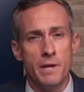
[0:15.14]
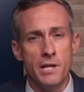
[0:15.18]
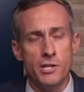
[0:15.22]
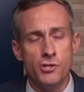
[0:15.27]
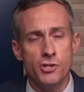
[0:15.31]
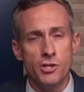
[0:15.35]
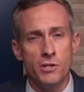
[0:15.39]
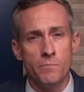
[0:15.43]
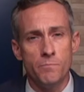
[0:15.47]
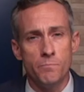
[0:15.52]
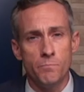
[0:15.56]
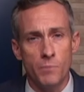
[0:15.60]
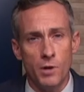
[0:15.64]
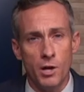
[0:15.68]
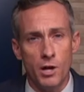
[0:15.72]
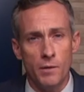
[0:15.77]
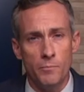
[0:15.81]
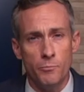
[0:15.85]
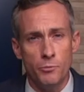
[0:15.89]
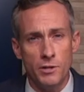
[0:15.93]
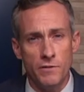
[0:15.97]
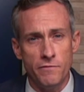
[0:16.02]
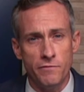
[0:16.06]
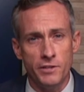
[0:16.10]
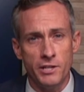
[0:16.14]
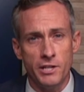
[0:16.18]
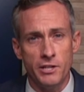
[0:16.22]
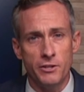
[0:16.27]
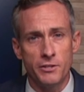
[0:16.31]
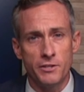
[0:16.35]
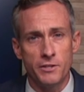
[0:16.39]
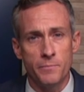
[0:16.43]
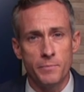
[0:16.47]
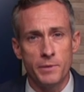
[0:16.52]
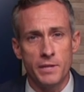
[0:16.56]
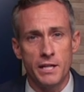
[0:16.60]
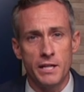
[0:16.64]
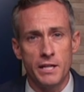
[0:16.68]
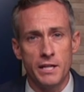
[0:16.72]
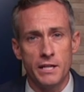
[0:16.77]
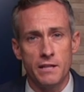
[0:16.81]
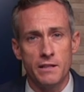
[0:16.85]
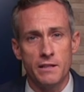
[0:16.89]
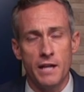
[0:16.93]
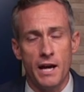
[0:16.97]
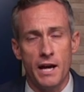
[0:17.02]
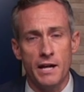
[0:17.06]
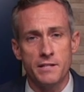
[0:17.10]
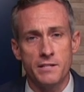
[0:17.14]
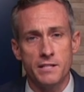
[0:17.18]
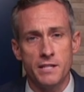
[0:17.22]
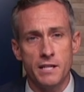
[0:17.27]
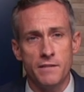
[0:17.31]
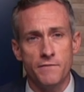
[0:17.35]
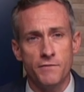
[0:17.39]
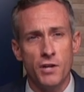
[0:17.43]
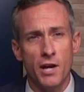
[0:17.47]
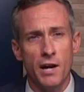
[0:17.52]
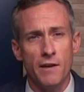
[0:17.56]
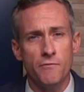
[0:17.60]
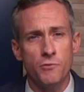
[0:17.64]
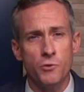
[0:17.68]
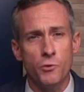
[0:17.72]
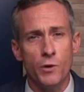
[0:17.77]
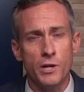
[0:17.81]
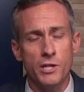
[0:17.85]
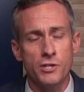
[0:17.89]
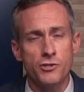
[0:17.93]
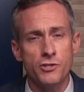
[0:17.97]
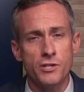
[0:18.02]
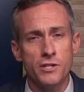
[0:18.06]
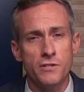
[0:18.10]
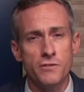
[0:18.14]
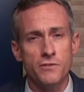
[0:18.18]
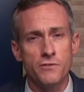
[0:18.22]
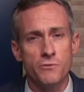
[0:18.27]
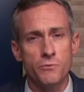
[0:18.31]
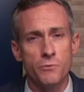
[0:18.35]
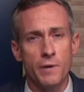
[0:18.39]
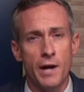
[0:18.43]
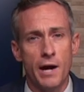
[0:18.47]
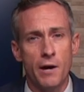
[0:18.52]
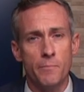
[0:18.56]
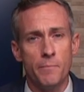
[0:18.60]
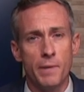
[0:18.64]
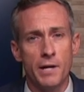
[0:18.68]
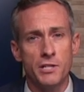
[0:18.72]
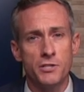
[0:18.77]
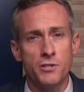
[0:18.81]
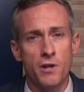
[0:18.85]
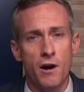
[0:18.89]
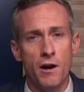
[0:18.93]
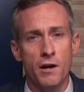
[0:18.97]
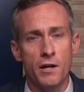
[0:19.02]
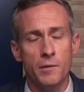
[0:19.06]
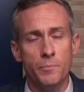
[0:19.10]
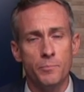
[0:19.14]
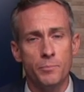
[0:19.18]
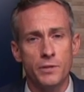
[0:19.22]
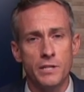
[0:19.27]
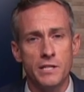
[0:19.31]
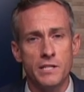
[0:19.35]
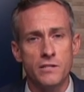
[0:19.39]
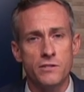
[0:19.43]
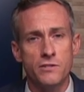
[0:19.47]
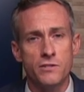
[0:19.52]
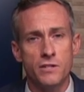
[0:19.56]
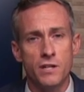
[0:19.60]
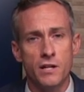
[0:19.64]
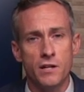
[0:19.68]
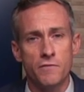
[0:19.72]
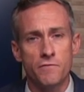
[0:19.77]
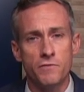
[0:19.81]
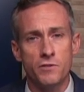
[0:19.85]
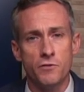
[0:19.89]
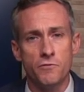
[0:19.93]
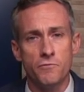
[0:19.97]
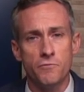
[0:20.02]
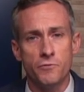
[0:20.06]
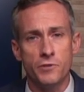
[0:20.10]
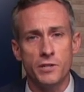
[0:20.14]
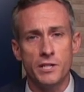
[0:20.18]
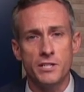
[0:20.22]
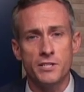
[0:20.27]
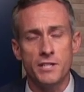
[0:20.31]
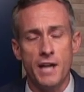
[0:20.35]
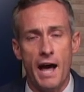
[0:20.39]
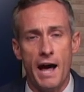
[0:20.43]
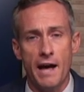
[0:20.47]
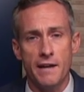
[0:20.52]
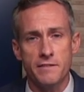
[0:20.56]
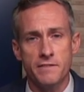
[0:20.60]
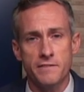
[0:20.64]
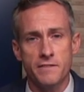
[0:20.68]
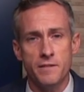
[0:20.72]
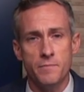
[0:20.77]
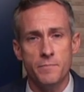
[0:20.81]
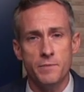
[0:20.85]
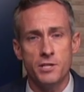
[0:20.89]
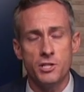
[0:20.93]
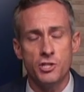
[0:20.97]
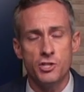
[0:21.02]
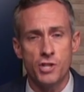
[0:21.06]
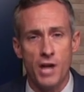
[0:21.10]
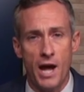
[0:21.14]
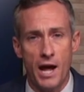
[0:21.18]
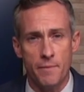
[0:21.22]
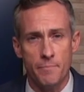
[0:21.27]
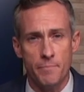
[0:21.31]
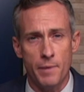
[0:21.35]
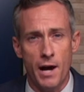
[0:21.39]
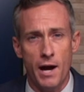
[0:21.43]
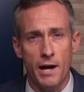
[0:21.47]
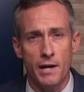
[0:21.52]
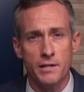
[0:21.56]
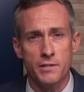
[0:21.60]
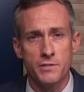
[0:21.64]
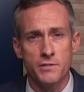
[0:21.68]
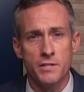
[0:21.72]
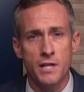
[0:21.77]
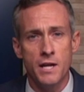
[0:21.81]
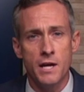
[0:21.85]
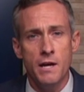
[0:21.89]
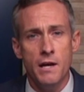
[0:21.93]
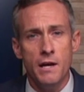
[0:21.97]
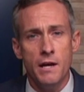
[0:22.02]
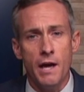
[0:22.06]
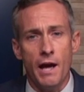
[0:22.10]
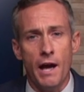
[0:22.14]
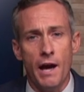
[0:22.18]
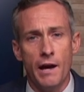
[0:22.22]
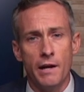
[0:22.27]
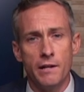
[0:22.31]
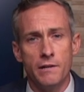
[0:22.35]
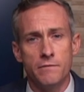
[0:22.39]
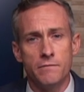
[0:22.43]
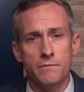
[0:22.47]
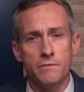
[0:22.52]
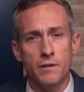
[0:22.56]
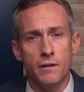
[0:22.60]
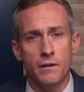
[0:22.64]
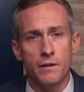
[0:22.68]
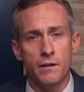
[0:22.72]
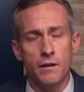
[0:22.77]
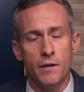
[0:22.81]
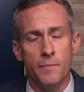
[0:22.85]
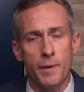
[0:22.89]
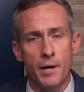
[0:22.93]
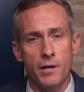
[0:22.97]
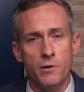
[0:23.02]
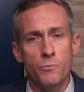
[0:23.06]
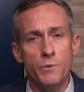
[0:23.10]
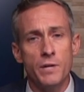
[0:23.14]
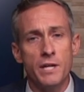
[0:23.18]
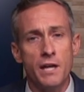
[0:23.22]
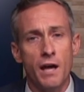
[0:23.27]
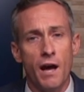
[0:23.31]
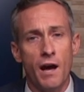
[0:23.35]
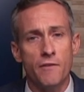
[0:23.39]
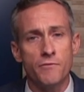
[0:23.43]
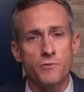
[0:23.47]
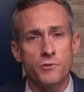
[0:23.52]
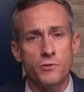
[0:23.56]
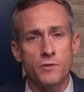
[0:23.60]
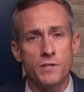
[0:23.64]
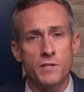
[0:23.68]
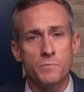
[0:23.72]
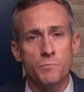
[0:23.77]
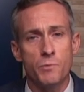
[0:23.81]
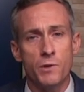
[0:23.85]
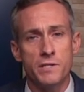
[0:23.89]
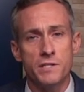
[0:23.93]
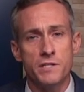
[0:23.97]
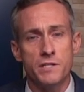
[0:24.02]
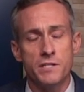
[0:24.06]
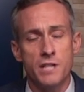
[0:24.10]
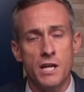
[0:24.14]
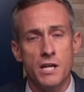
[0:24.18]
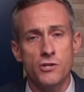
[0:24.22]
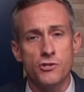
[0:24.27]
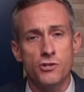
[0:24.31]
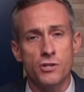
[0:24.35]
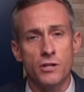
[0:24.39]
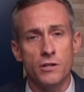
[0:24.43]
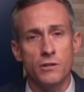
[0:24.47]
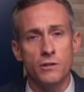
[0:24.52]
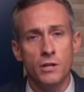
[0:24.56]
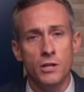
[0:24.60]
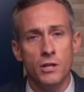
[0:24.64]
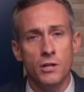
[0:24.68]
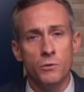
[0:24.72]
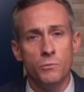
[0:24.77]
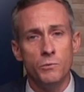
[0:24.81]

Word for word: to mention uh, briefly here at the beginning that if you have questions throughout my talk, please uh, feel free to ask them in the chat box. And uh, about a week after this presentation,